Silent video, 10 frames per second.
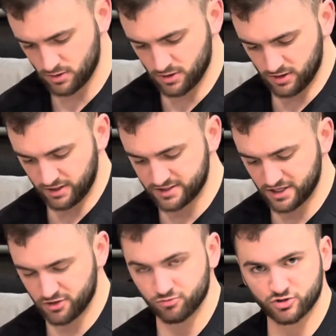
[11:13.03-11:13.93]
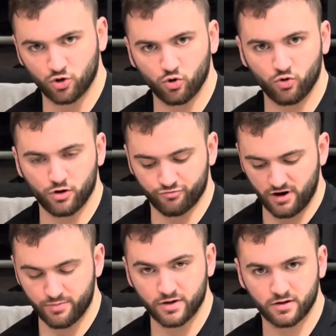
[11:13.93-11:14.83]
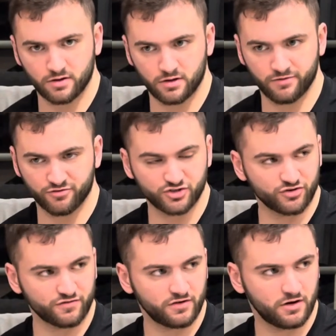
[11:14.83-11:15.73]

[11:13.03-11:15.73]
let's say you were to hold a rep in reserve,